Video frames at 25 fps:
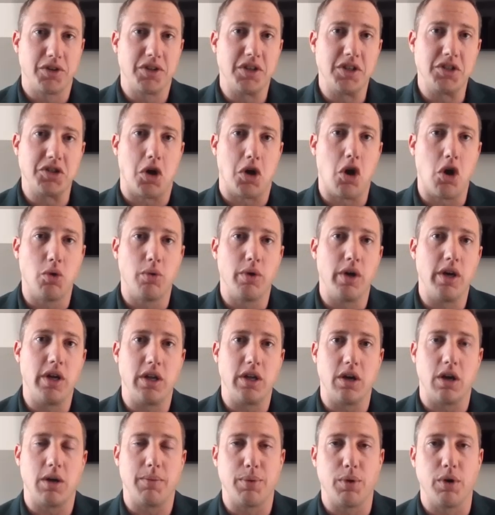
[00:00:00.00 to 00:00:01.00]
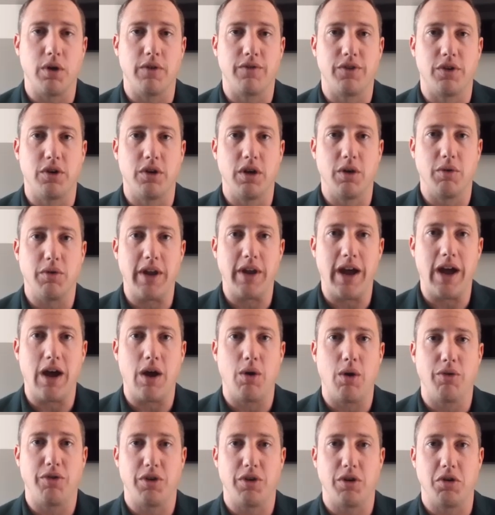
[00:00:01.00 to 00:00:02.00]
royalties already in our portfolio
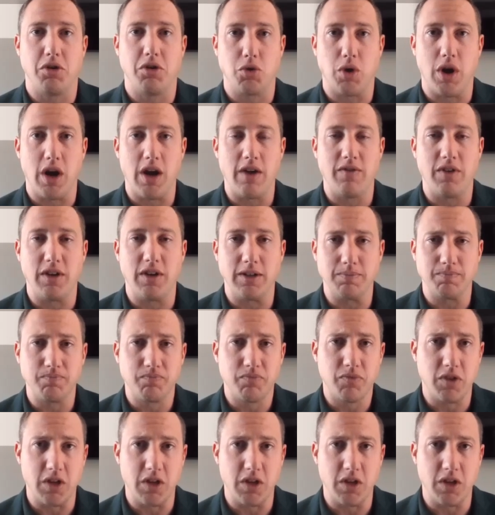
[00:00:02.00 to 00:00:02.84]
now that are driving